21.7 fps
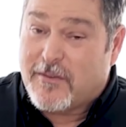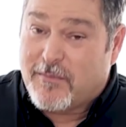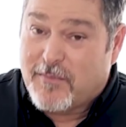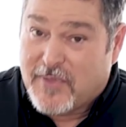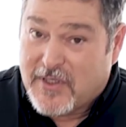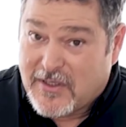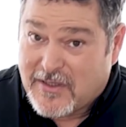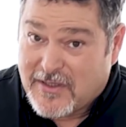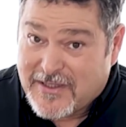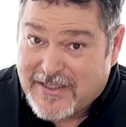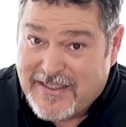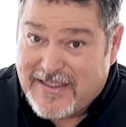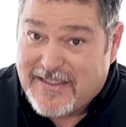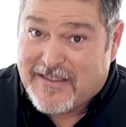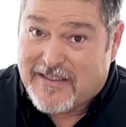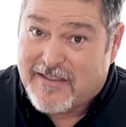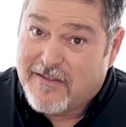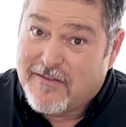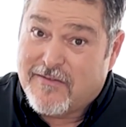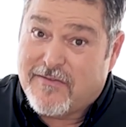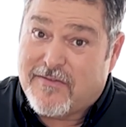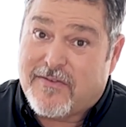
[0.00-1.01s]

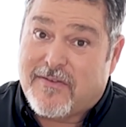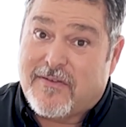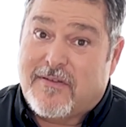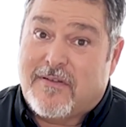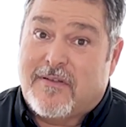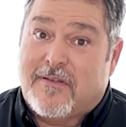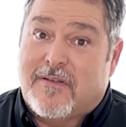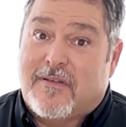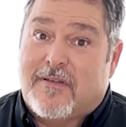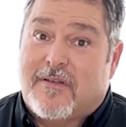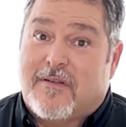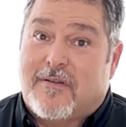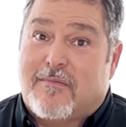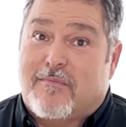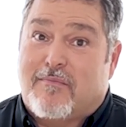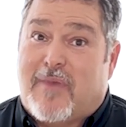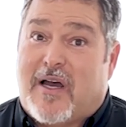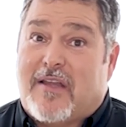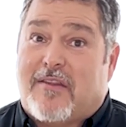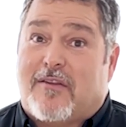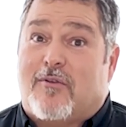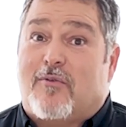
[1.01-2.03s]
believe
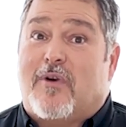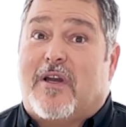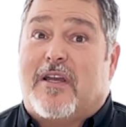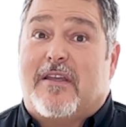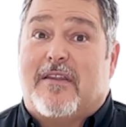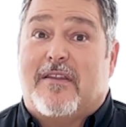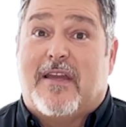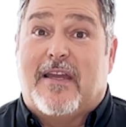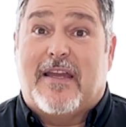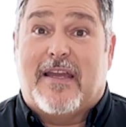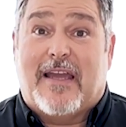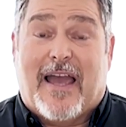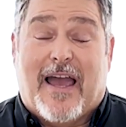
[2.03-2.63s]
by the way they